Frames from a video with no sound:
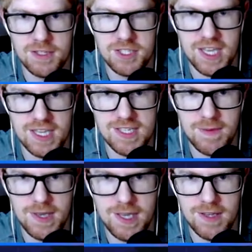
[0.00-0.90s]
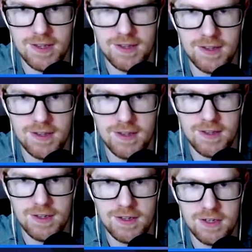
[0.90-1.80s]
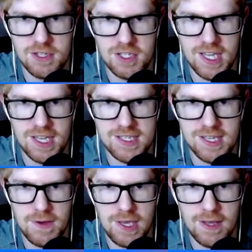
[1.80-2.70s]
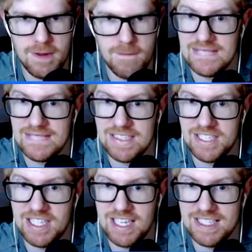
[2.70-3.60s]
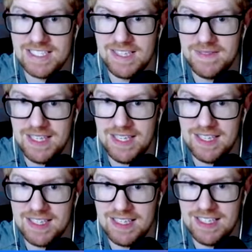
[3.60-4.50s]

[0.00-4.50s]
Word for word: She can't see me. She can't see me. She can't see me.